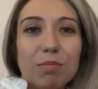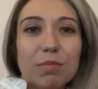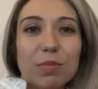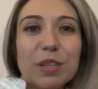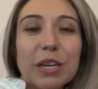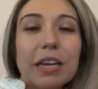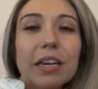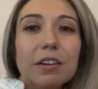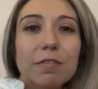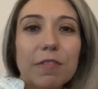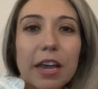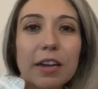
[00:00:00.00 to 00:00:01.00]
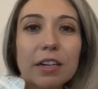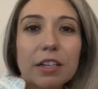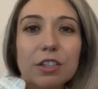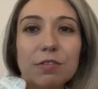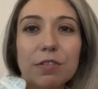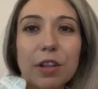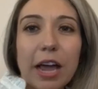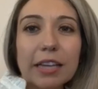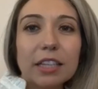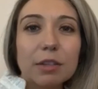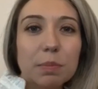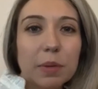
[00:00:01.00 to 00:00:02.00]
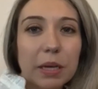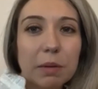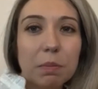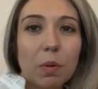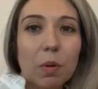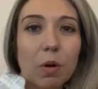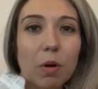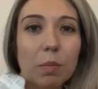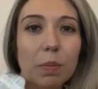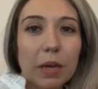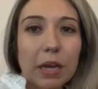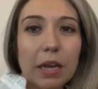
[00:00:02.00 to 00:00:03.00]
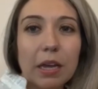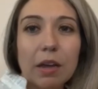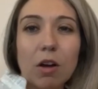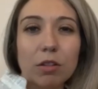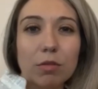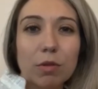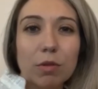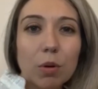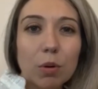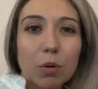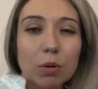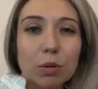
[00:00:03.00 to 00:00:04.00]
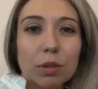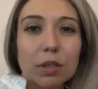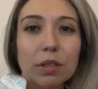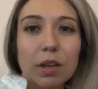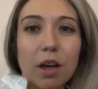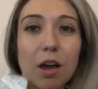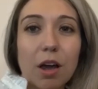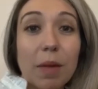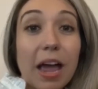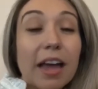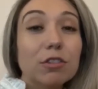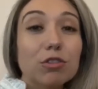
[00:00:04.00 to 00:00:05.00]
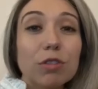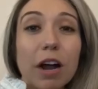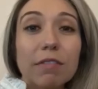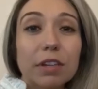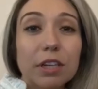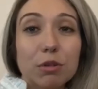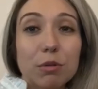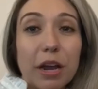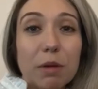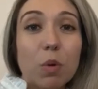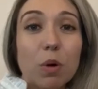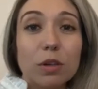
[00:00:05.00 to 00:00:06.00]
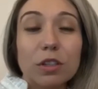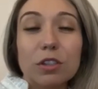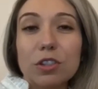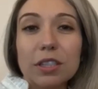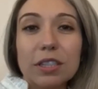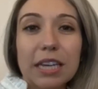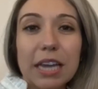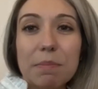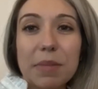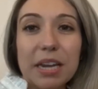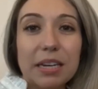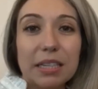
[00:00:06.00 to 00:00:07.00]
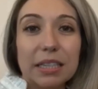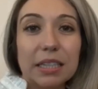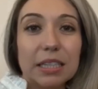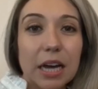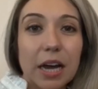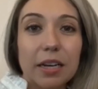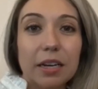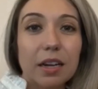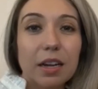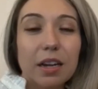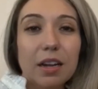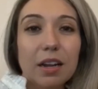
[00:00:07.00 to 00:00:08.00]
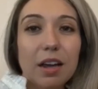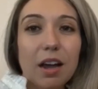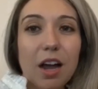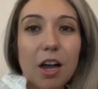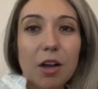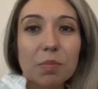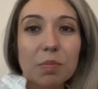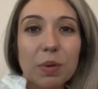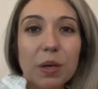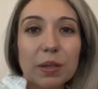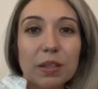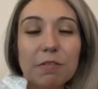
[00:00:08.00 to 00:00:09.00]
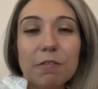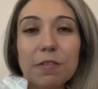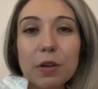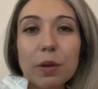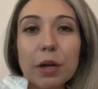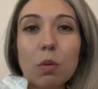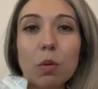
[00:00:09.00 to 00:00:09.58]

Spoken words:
taken advantage of less people being on the roads and traveling through airports just to get maintenance done. Because I feel like,